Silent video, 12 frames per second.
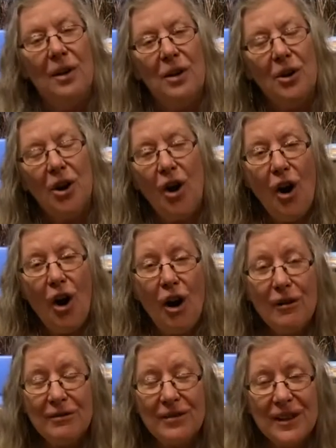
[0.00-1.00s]

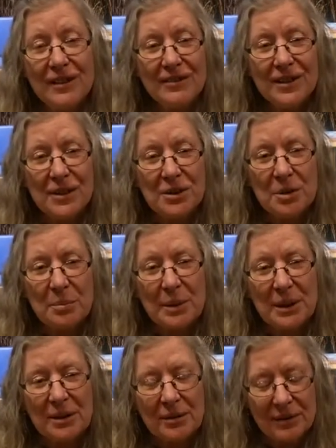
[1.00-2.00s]
coffee filter
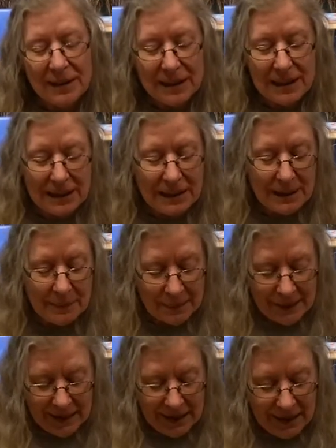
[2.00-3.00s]
butterfly.
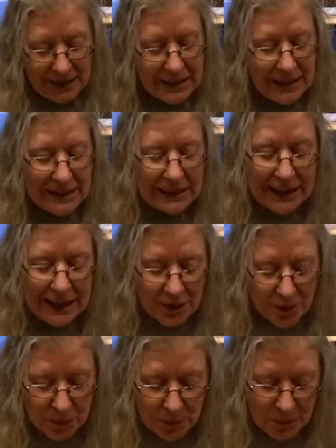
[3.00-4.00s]
And then
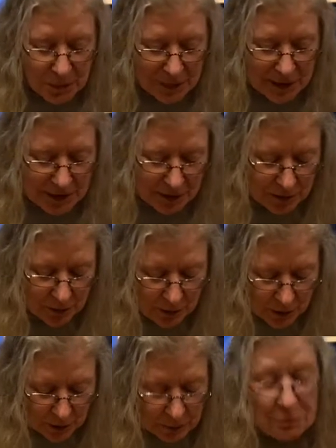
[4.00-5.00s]
later we're going
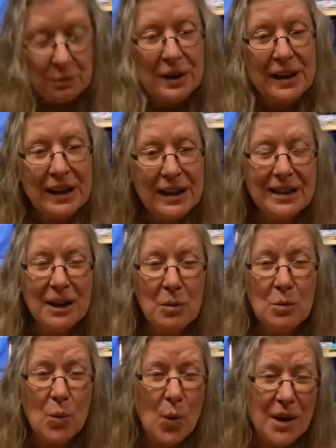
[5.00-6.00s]
to read a
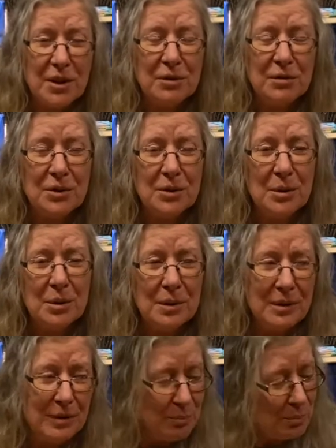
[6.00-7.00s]

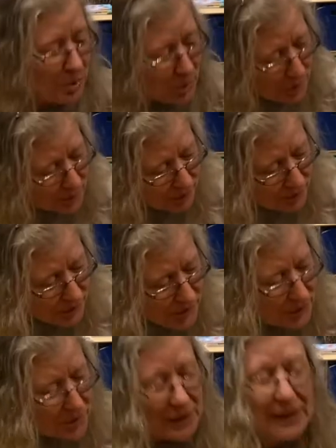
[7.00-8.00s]
wonderful, beautiful
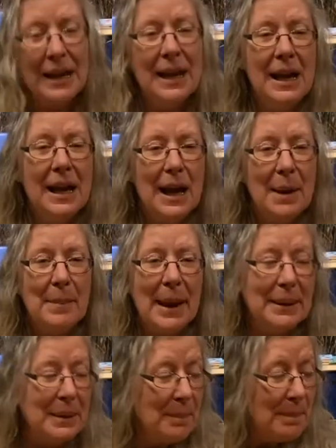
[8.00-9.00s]
story
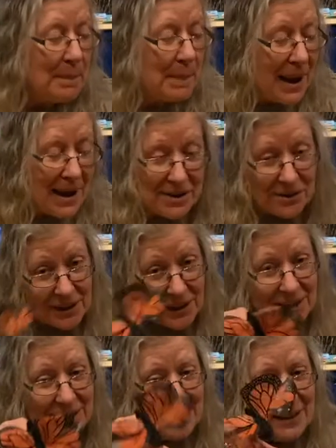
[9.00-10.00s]
about
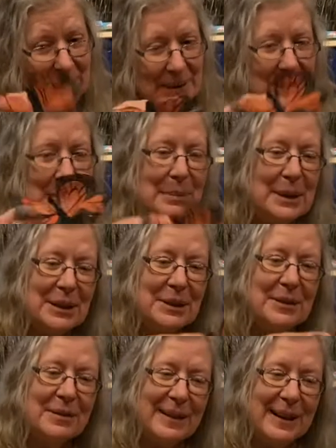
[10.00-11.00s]
monarch
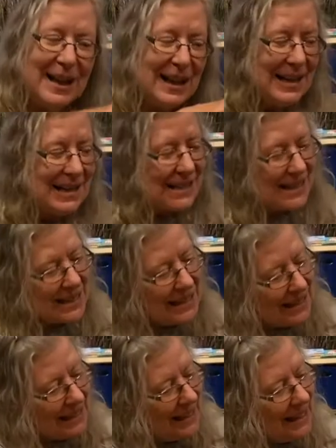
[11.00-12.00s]
butterflies
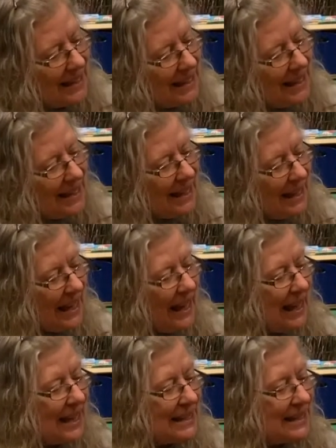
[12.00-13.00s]

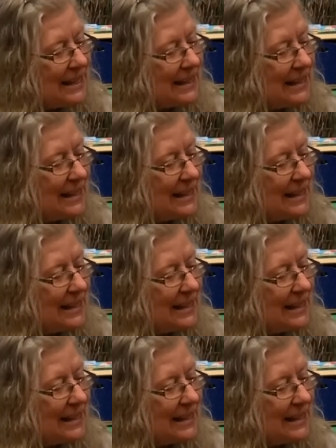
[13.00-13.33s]
and